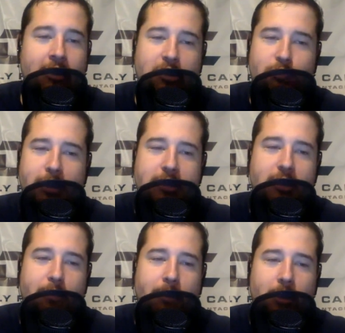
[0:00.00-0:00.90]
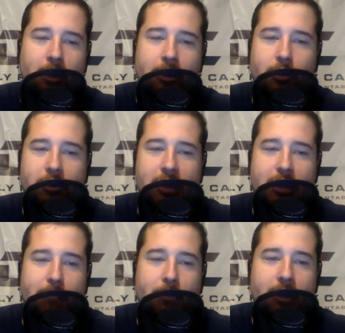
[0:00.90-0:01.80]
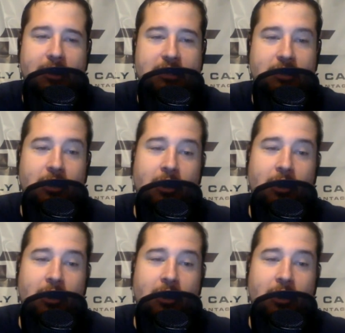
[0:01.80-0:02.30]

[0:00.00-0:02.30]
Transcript: especially Polanco at that price.